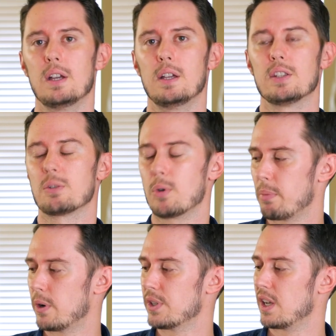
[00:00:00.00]
some more
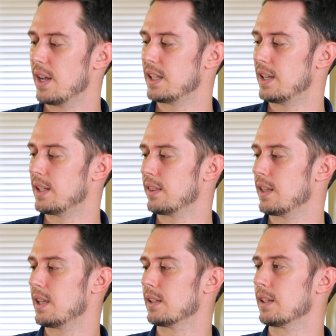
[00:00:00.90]
bonus content, I
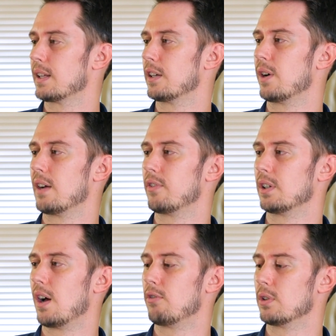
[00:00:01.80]
think, and like a graphic
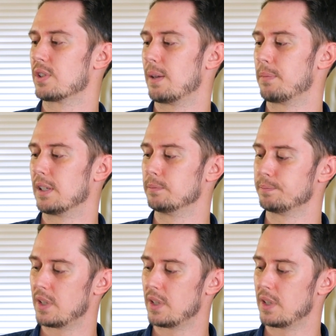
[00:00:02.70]
novel or something.